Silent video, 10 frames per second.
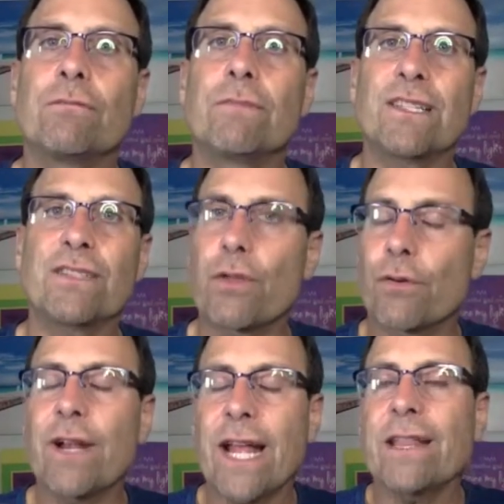that's the
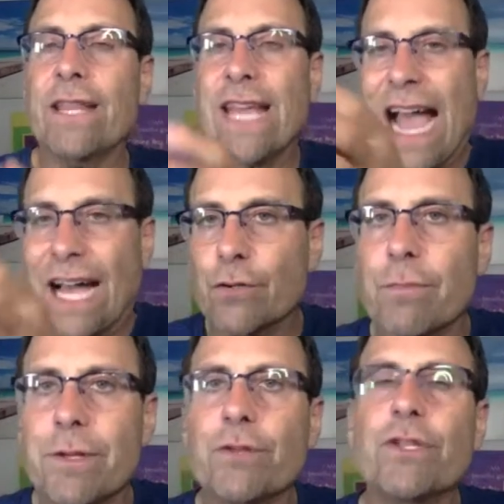3rd A, the
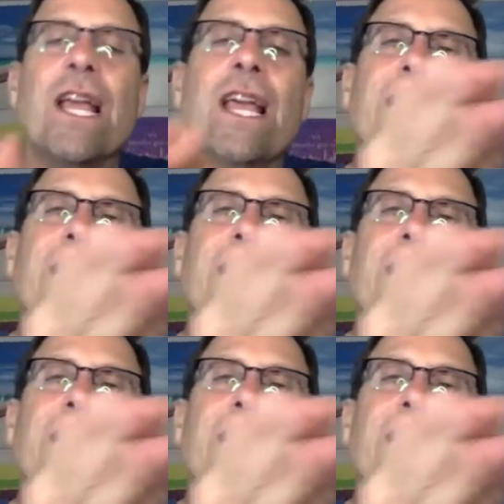attributes.